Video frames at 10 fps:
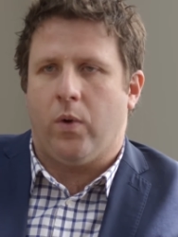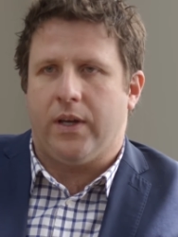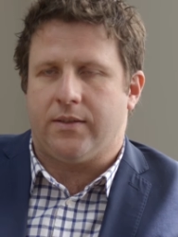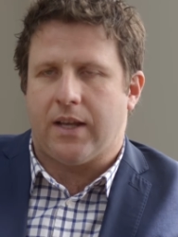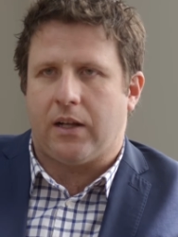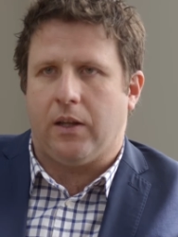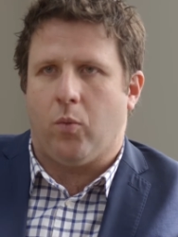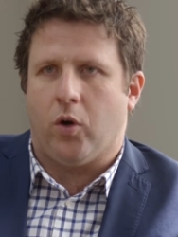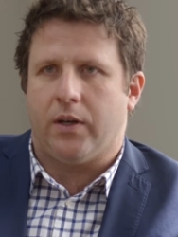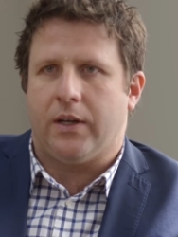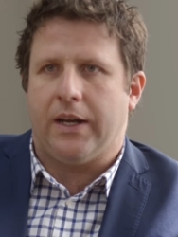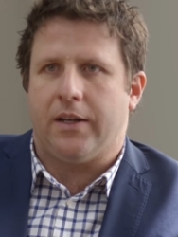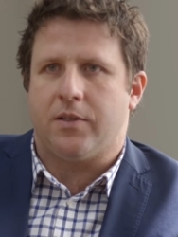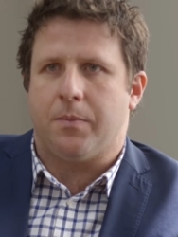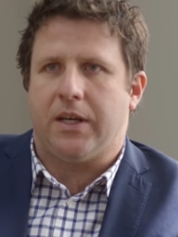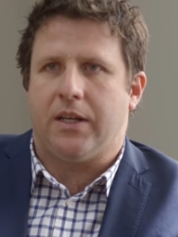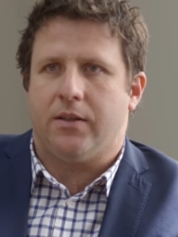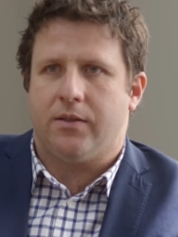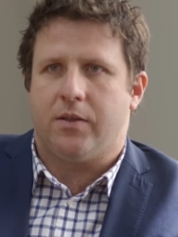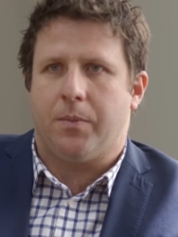exactly what needed to be
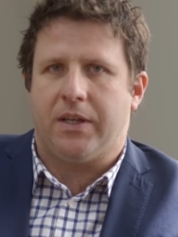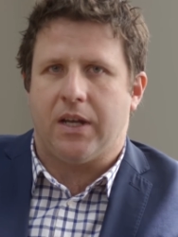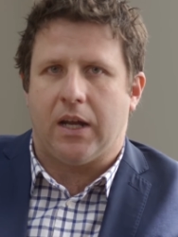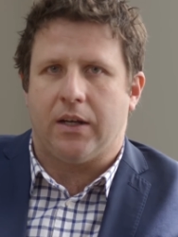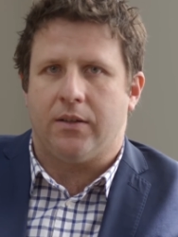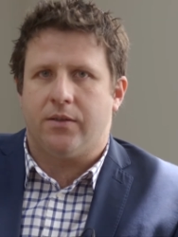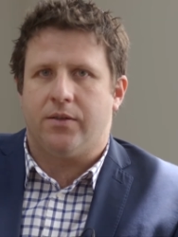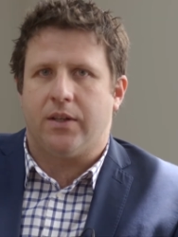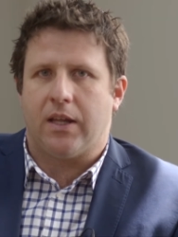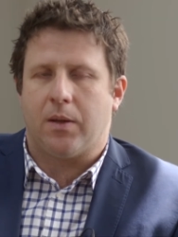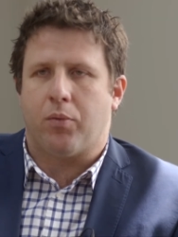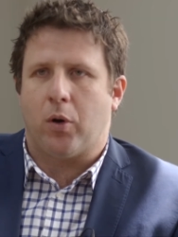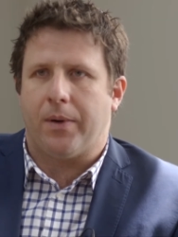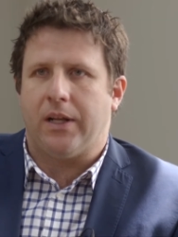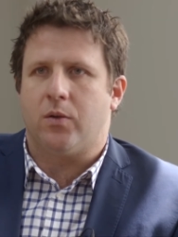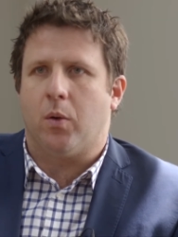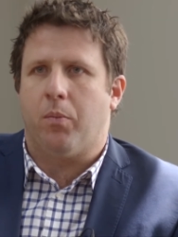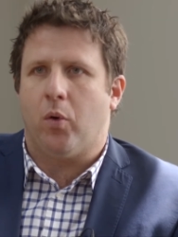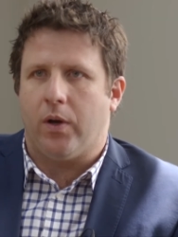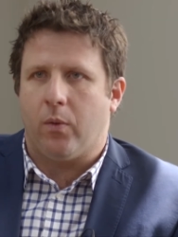done to get the property to a
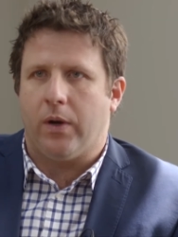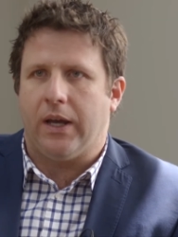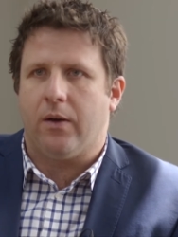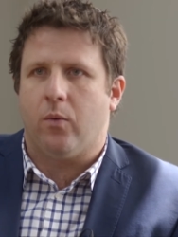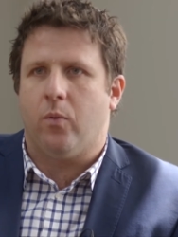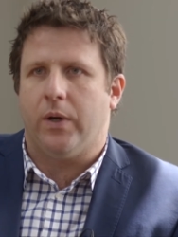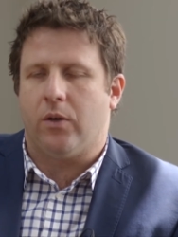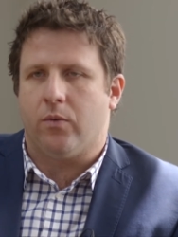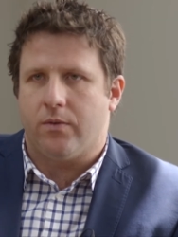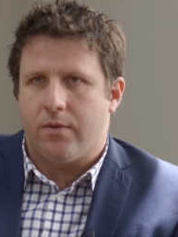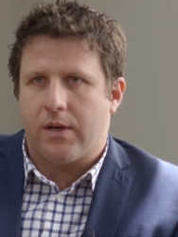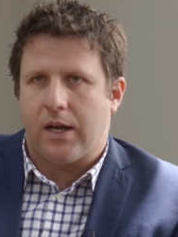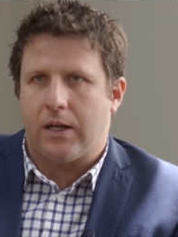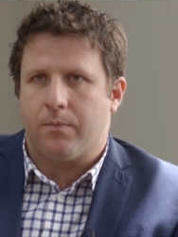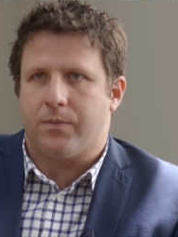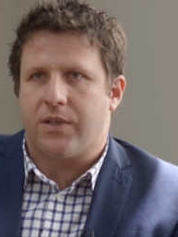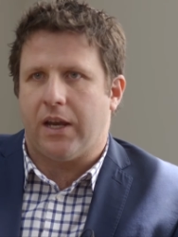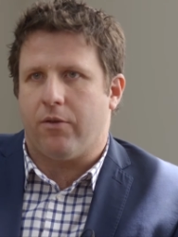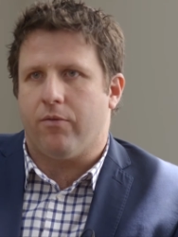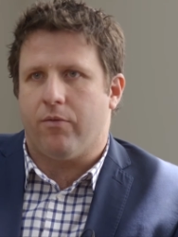point where we could
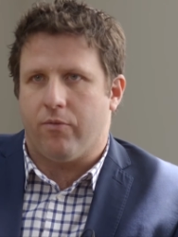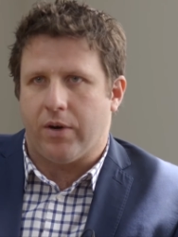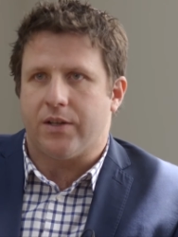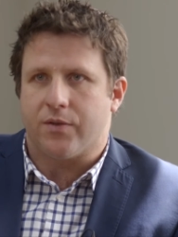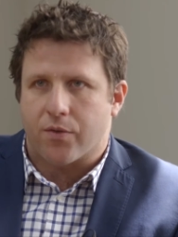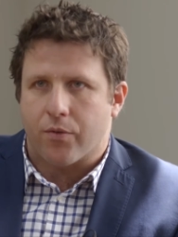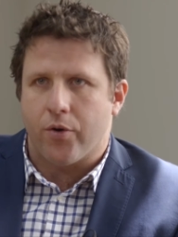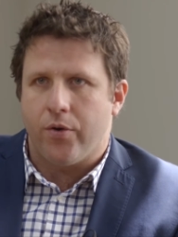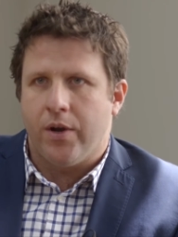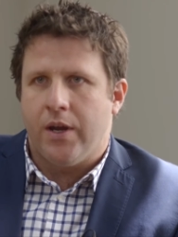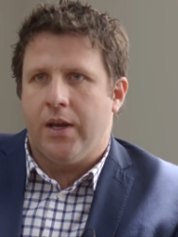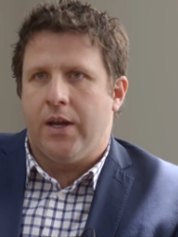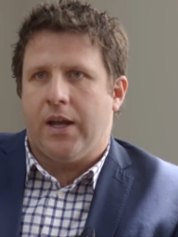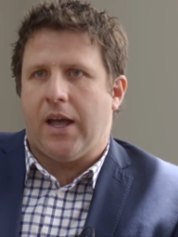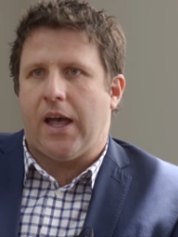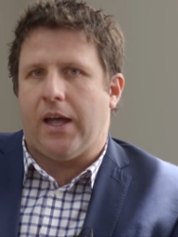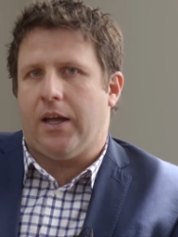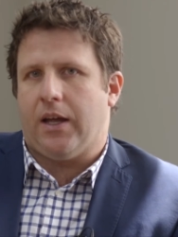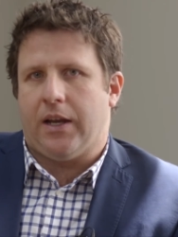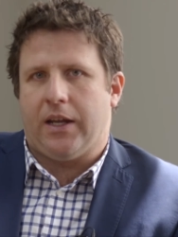take renters through,
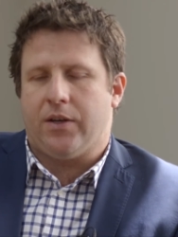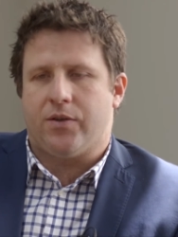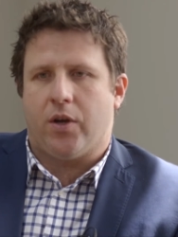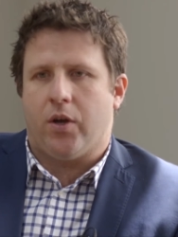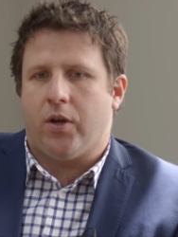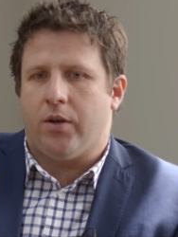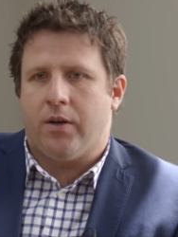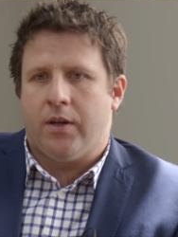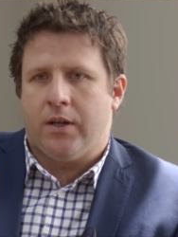and in turn,